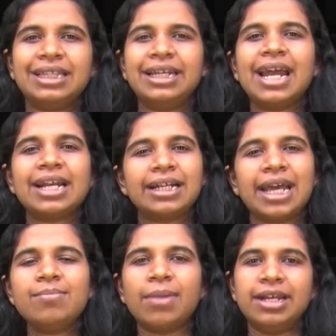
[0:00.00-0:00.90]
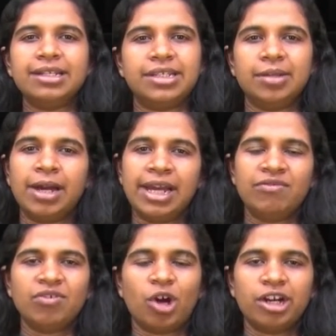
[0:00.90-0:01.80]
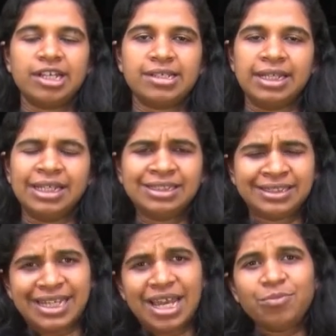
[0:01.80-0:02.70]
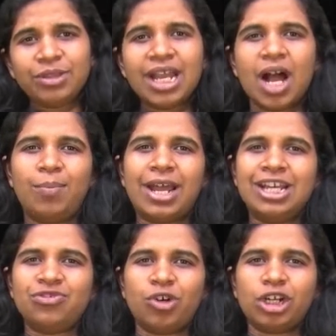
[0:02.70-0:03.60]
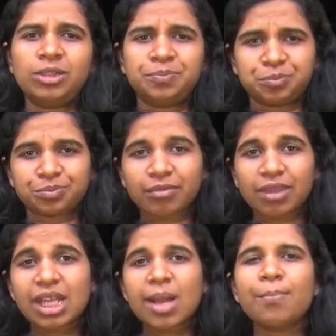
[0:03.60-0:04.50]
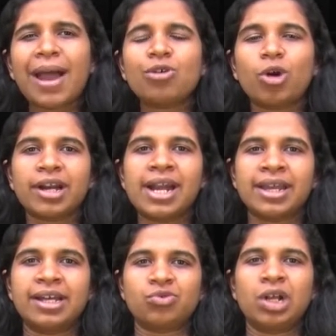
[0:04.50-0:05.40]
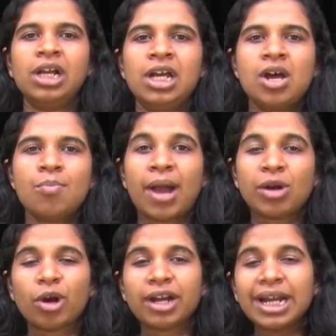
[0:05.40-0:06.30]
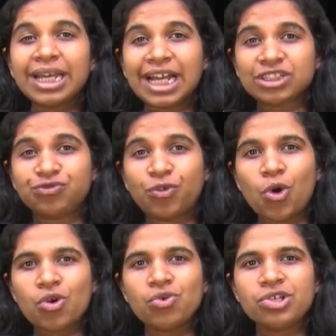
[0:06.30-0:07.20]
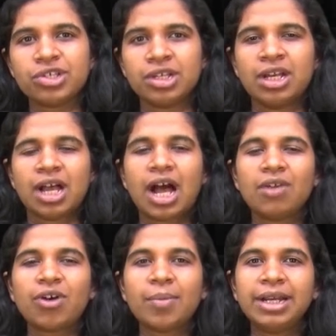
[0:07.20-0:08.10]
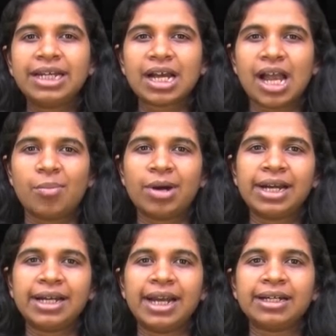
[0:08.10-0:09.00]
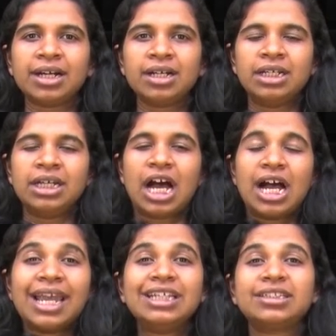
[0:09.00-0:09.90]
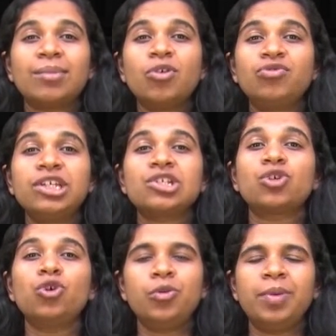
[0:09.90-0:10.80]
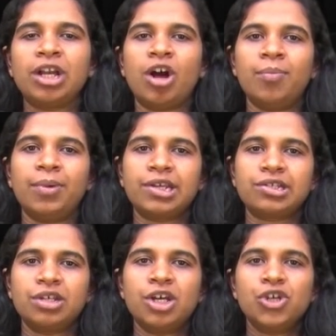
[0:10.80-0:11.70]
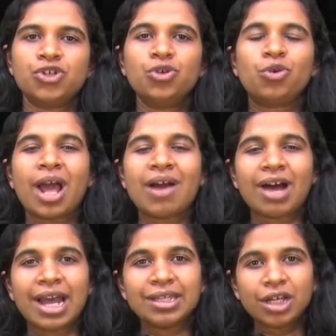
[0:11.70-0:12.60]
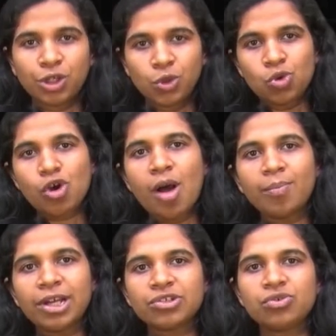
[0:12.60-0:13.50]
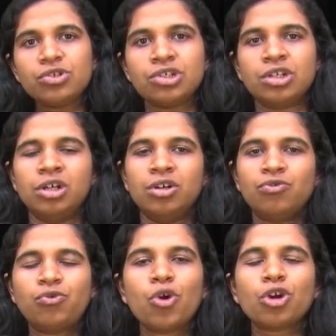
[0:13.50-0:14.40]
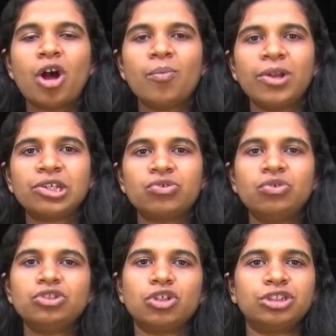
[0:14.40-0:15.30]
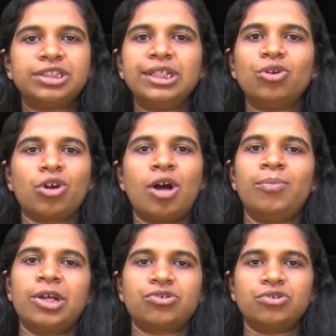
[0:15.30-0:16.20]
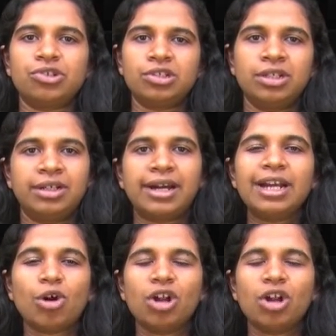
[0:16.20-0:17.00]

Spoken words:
3 at a time, minus d by a. We've already seen this. Same thing applies for a biquadratic as well. Biquadratic has 4 roots, alpha, beta, gamma, and delta. Again, some of these could be complex. So you could have either 2 complex roots, 4 complex roots, or 0 complex roots, right?